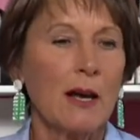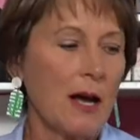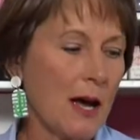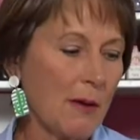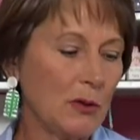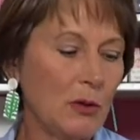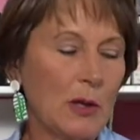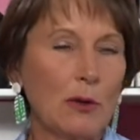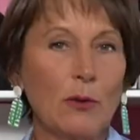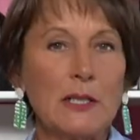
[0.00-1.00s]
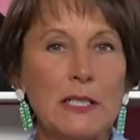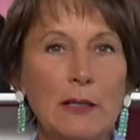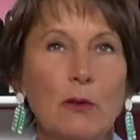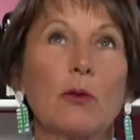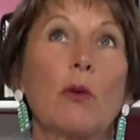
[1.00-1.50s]
Um, you can
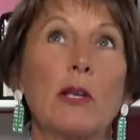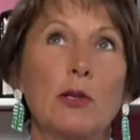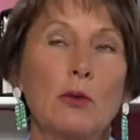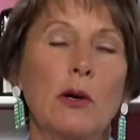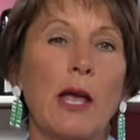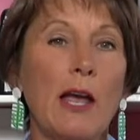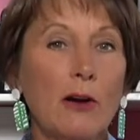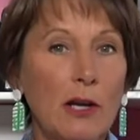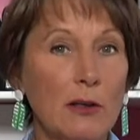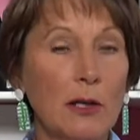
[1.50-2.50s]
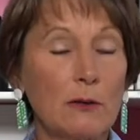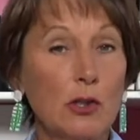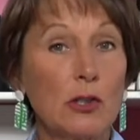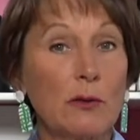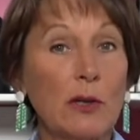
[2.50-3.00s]
redeem, well, you will get your gift
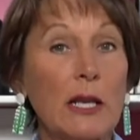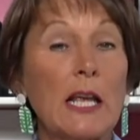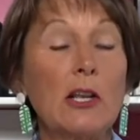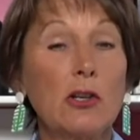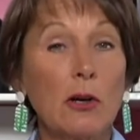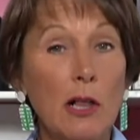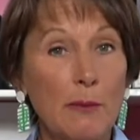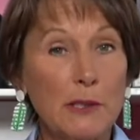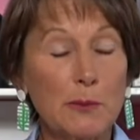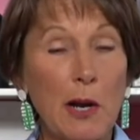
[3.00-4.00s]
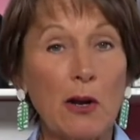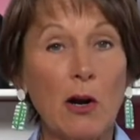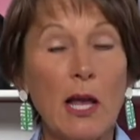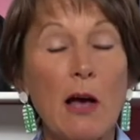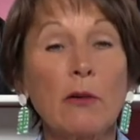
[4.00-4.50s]
certificate in your Club Inspire
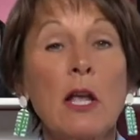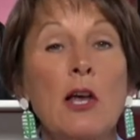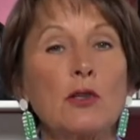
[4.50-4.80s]
account.